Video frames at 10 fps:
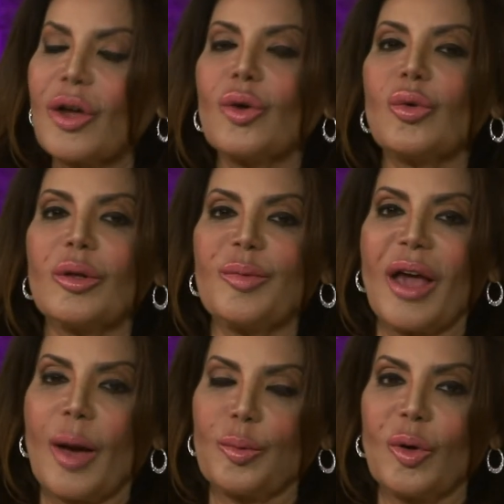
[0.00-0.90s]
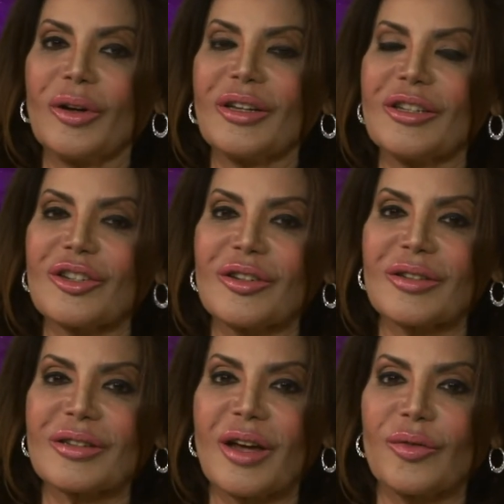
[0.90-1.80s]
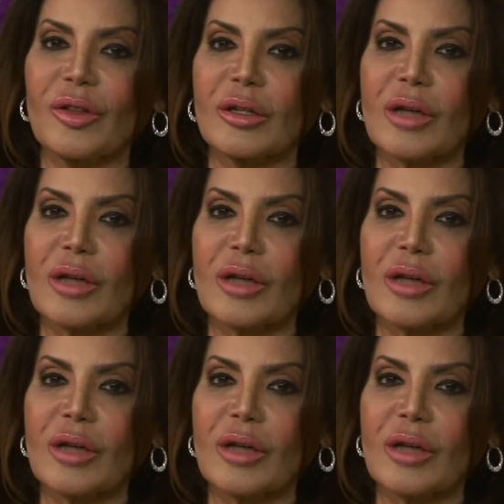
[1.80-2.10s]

we'll be uploading additional stuff that's